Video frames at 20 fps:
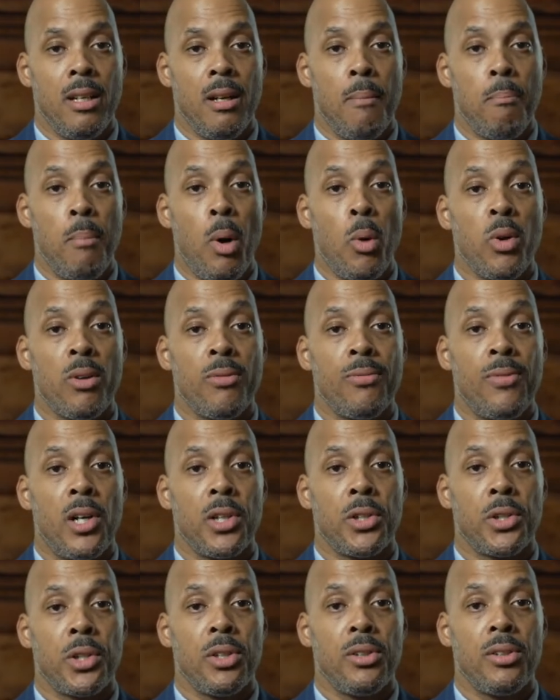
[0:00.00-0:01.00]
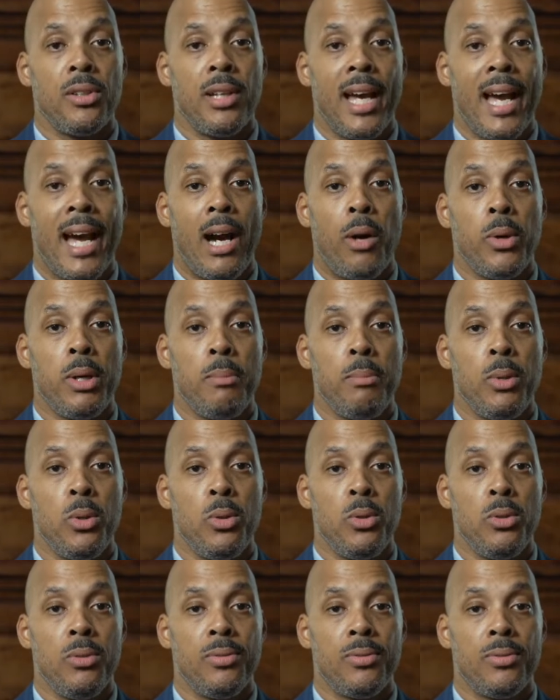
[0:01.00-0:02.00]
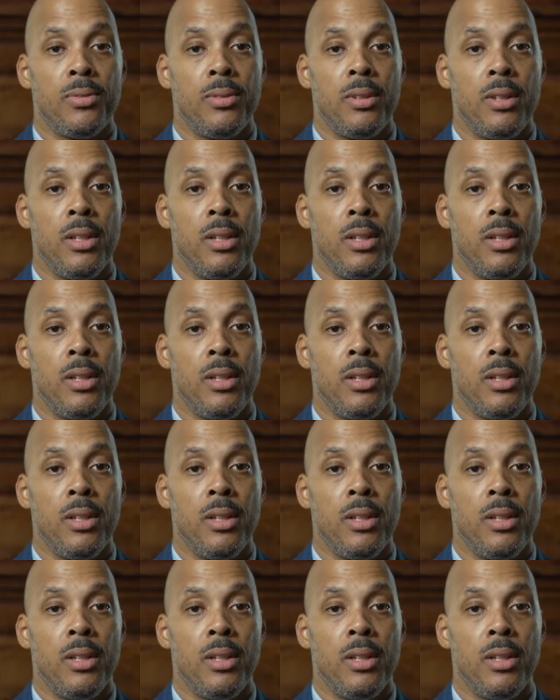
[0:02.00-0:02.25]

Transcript: motor function, how we move,